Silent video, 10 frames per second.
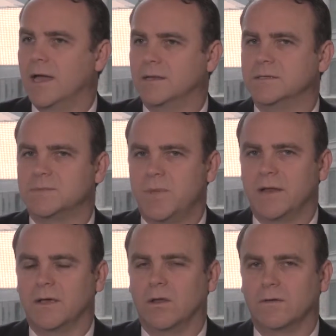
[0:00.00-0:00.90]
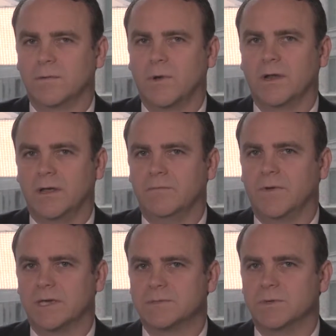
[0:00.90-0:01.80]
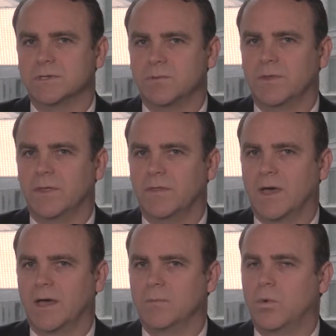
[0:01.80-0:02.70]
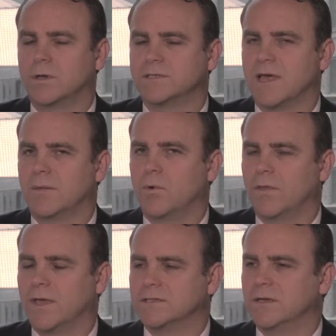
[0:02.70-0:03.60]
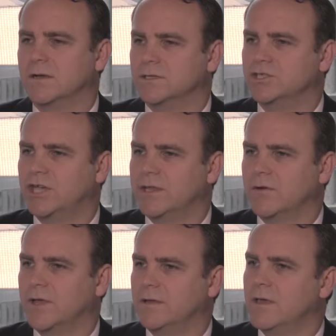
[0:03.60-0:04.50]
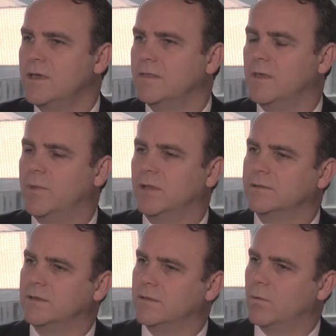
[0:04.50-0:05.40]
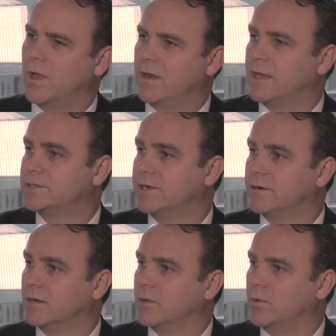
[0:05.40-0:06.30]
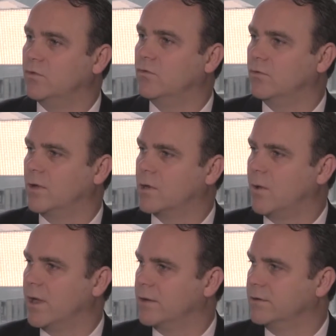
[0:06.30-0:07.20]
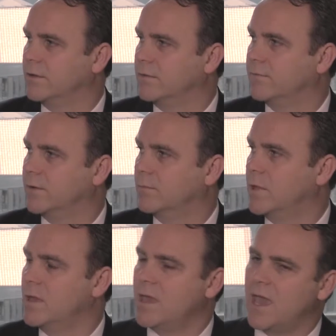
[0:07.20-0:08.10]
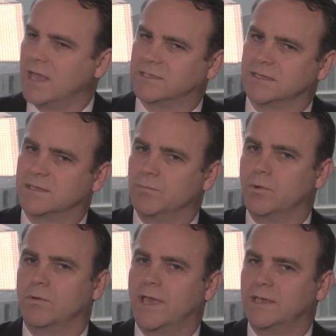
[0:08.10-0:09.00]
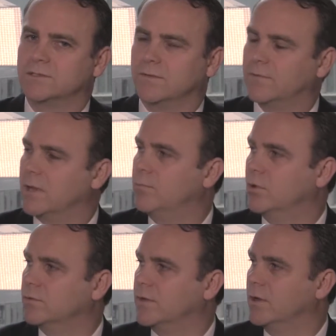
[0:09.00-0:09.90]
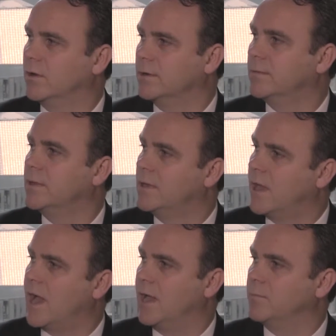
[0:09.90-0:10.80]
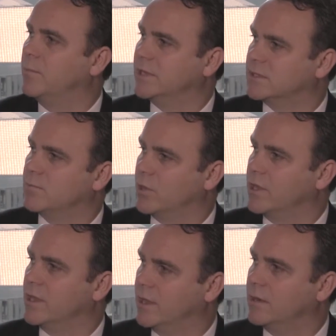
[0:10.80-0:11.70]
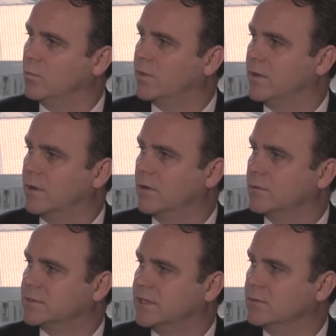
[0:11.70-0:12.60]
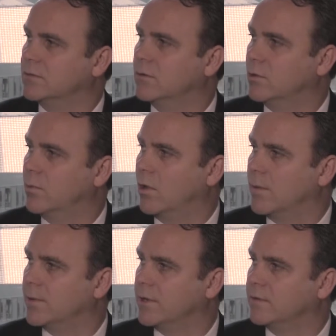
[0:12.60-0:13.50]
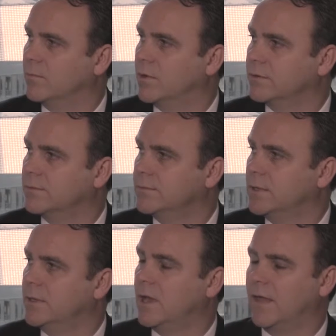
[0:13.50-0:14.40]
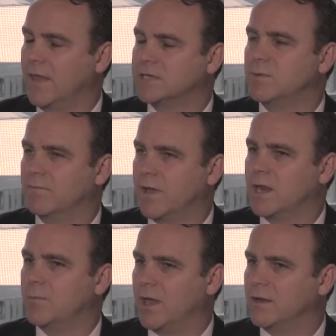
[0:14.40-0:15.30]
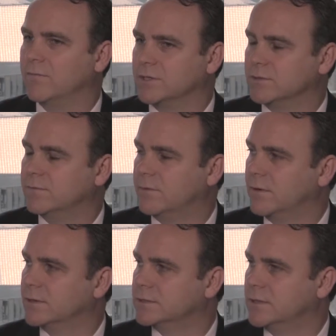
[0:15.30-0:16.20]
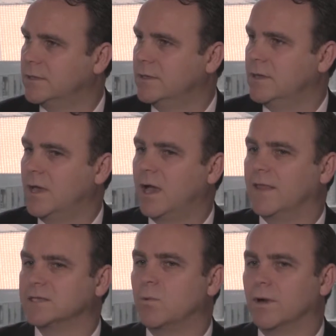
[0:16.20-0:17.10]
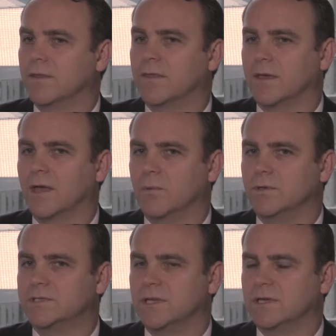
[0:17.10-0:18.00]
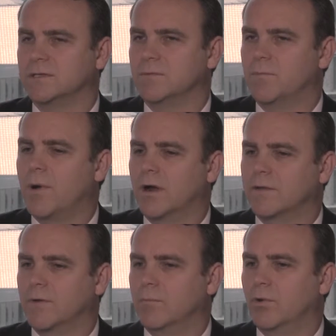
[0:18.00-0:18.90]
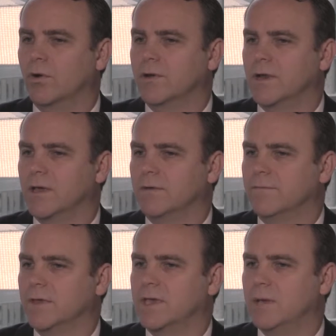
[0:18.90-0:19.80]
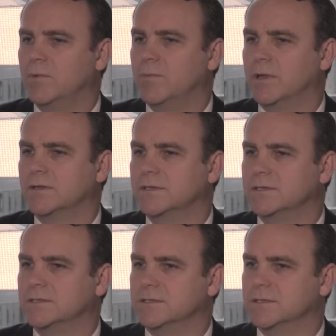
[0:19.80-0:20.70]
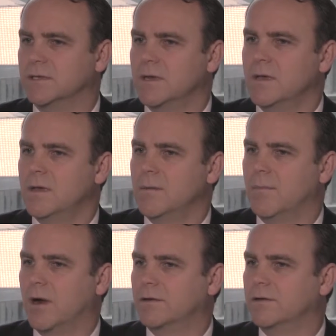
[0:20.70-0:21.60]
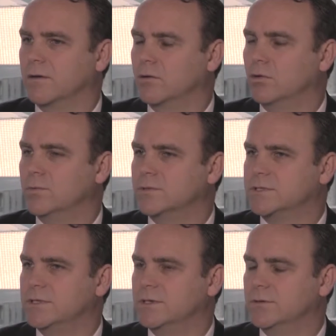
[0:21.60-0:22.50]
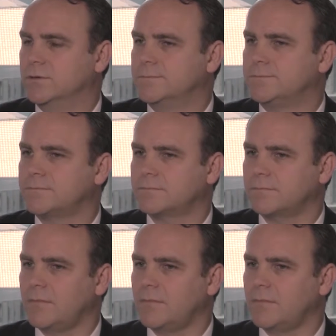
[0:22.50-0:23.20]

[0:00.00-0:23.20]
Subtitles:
And spending a lot of money and investments within that. And what that's done is generate the ability that when externally we do acquire another firm, it's a simple case of like bolting on and basically bringing it in within our single global operating model. And that's been very beneficial for us. And that's one thing I would say is in part of our broadening of the capabilities is that Martin, our global CEO,